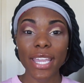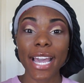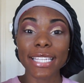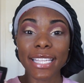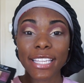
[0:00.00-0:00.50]
Okay
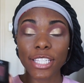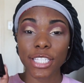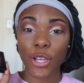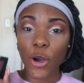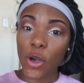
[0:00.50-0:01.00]
guys, and this
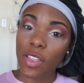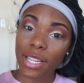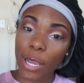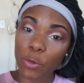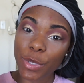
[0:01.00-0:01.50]
is all
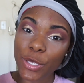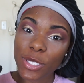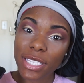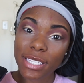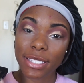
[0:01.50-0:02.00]
that I will be
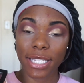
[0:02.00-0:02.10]
using this